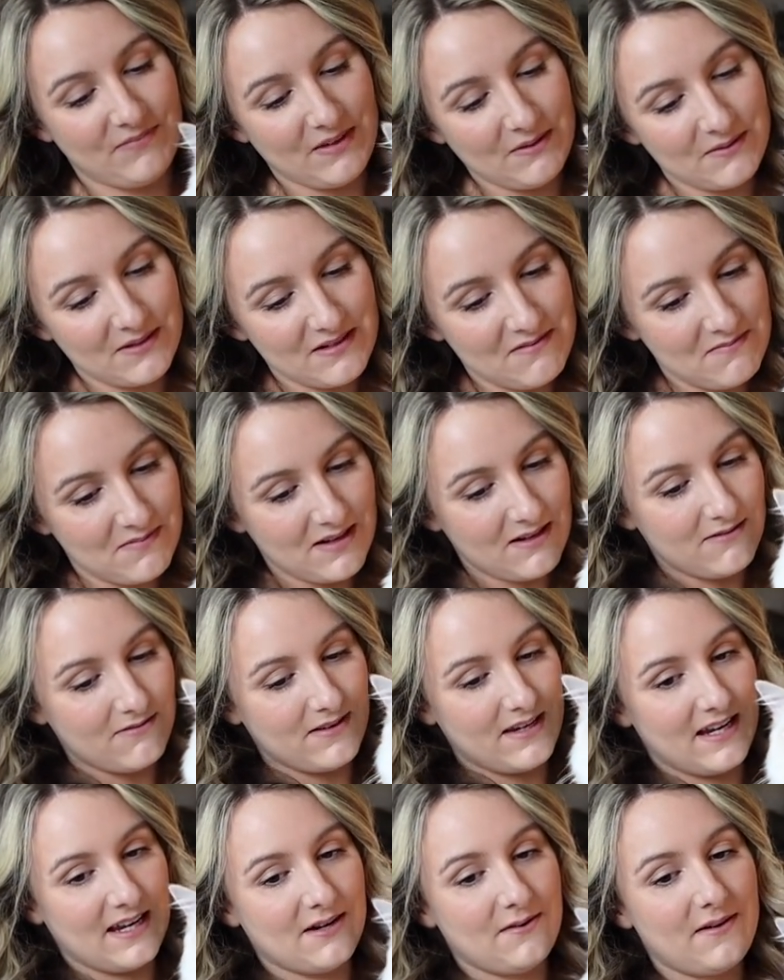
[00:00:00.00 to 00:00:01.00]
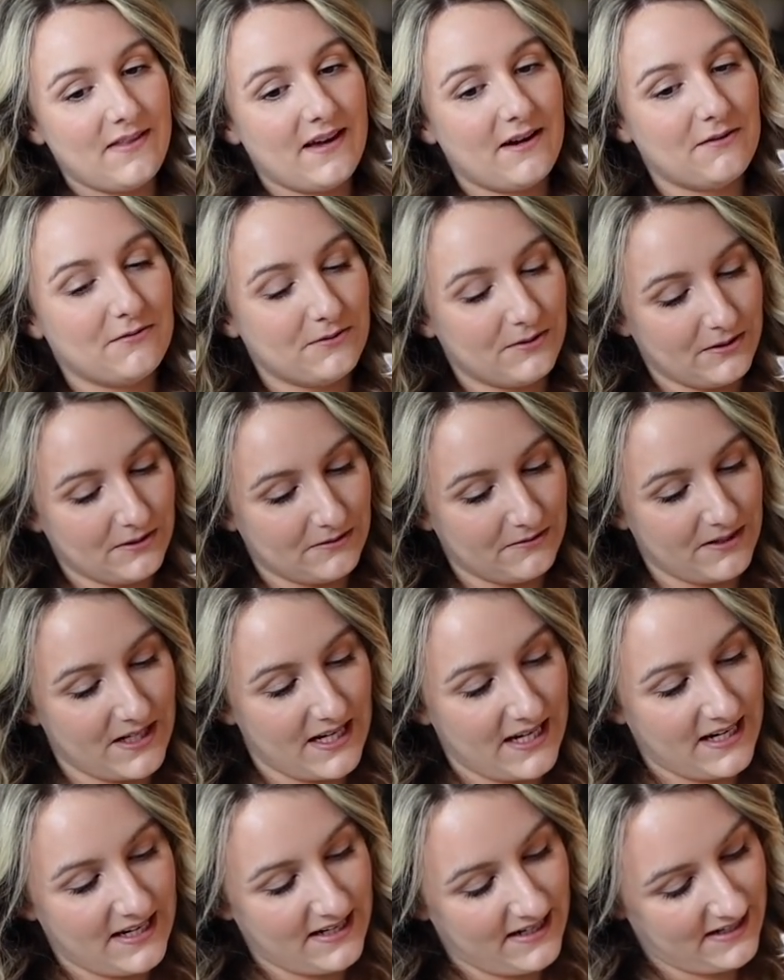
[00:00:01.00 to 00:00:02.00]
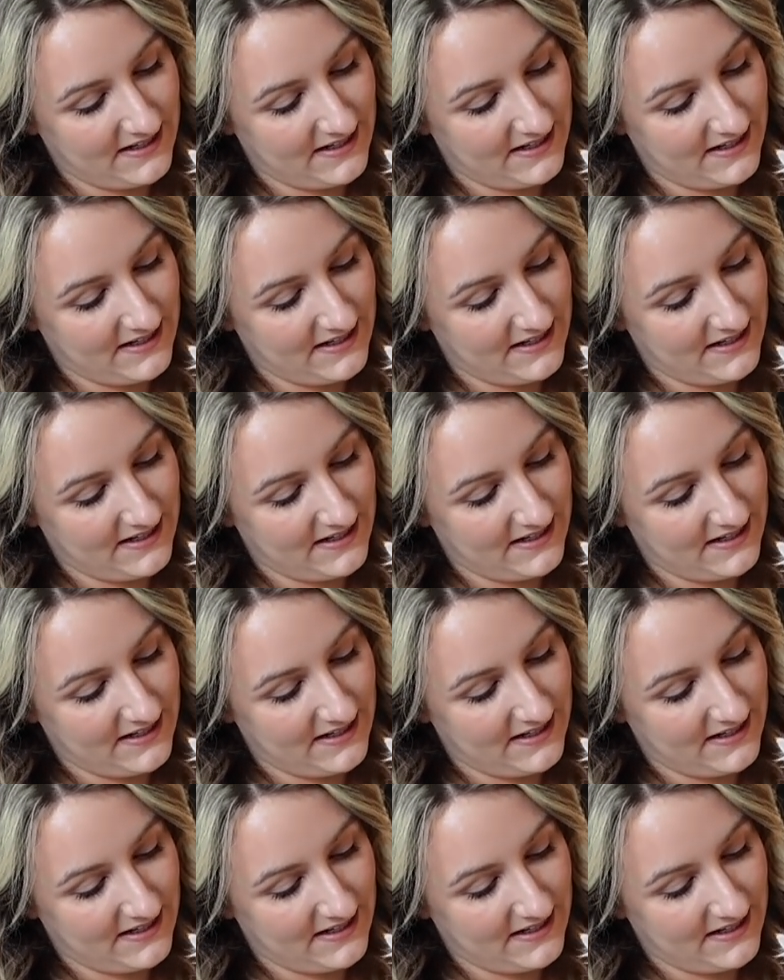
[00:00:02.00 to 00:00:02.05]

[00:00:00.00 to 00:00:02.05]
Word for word: wouldn't be a video without Rory.